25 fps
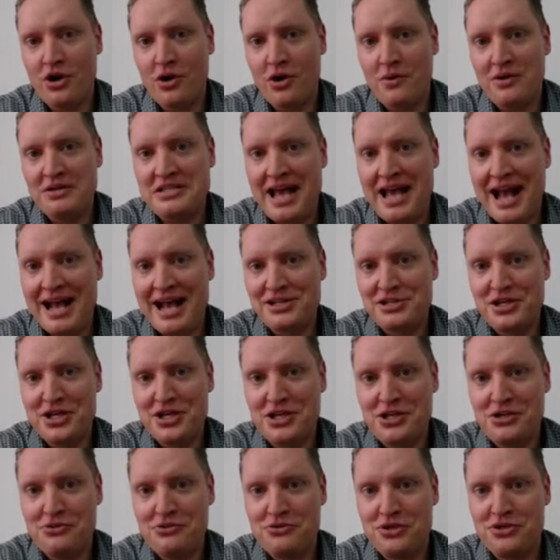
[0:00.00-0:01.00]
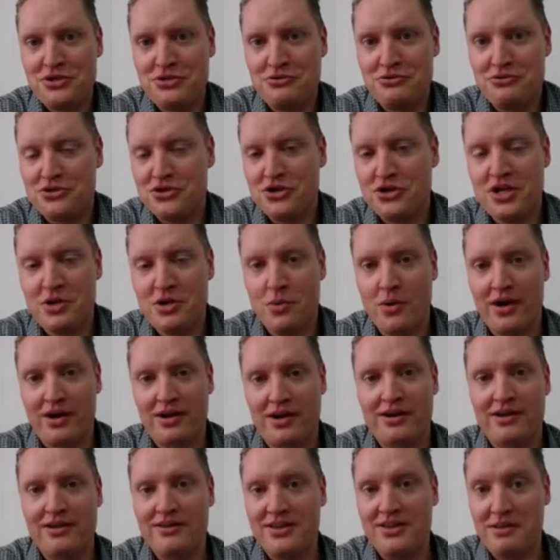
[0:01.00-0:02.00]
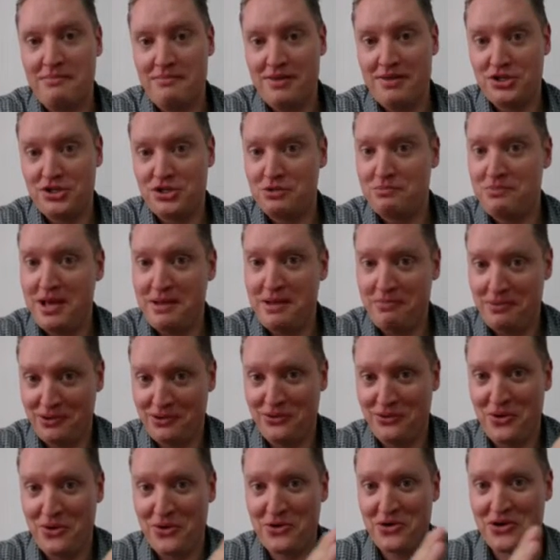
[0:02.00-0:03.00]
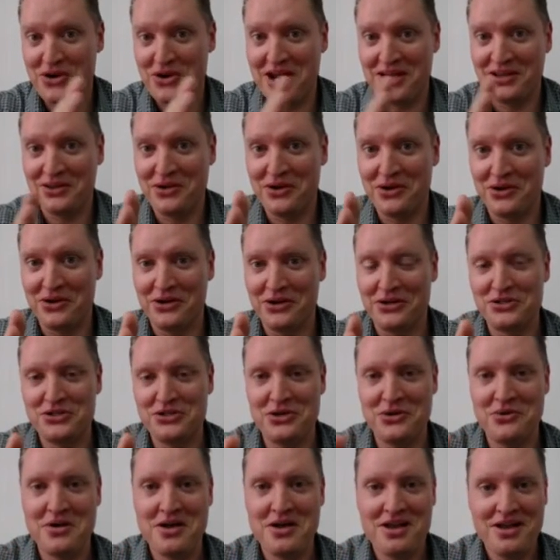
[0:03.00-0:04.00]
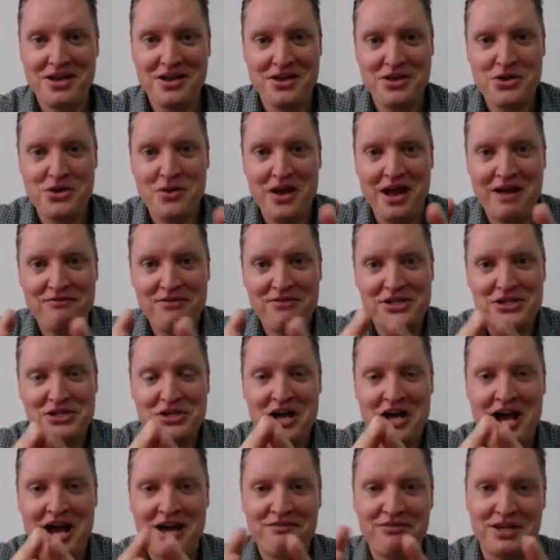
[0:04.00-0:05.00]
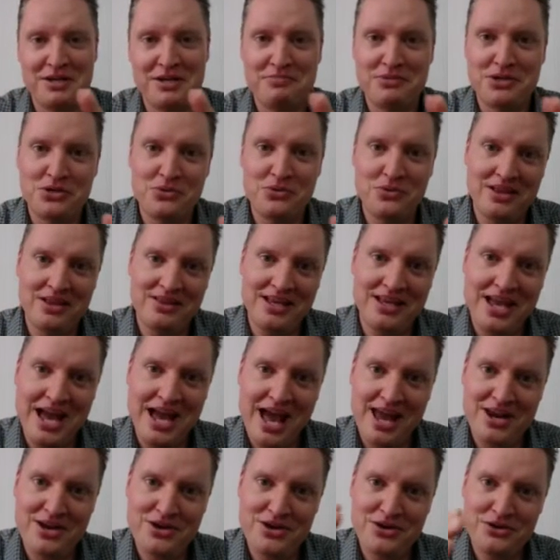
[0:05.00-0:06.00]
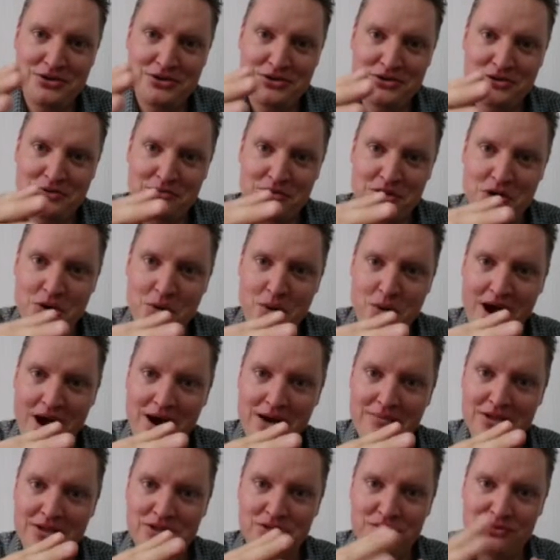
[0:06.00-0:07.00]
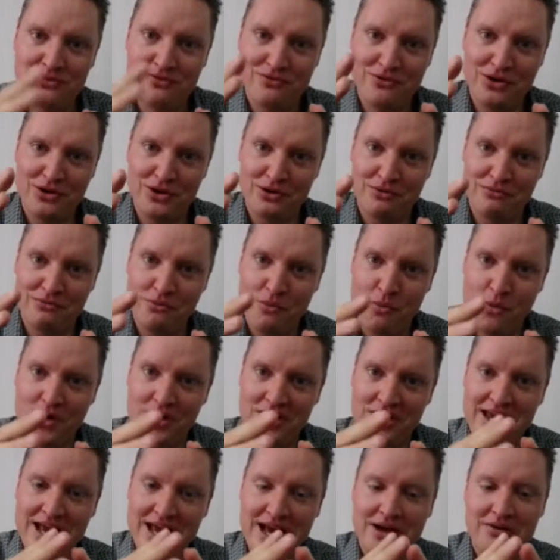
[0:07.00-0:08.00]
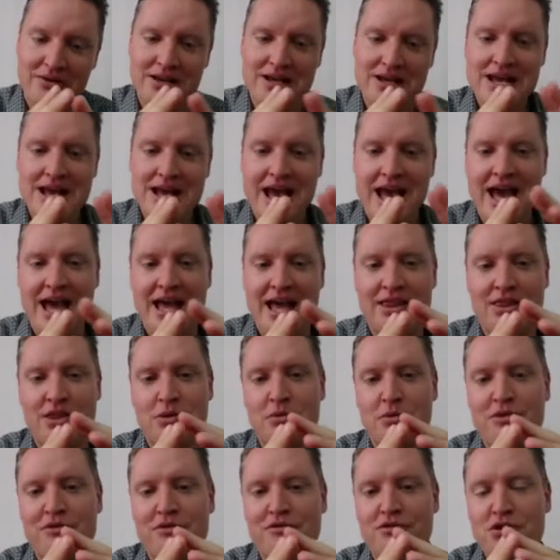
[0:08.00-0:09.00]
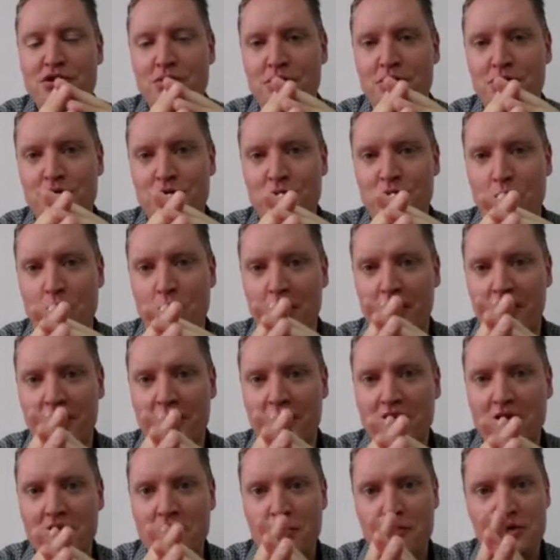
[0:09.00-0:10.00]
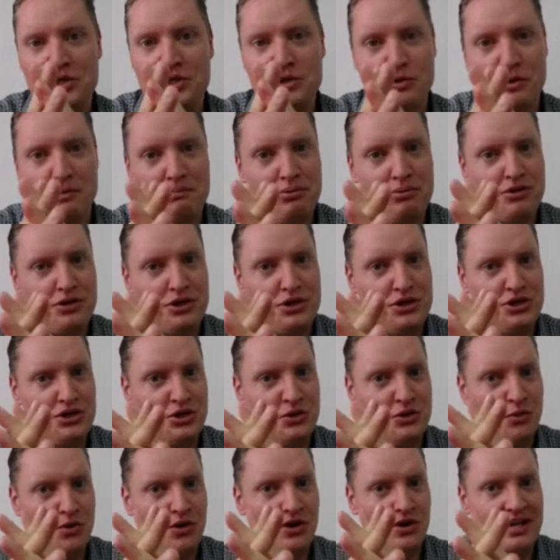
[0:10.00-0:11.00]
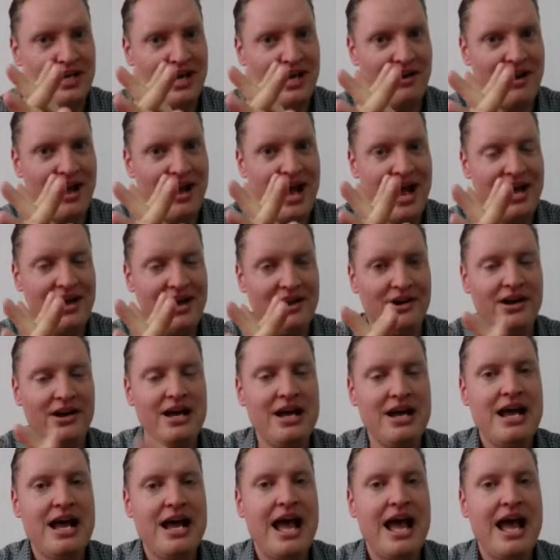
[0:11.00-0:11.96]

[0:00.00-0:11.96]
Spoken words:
are always asking you to do dirty work that makes your paper longer and longer. So you have this conflict between the editor's requirements for word count and the reviewer's work, which will push your word count higher.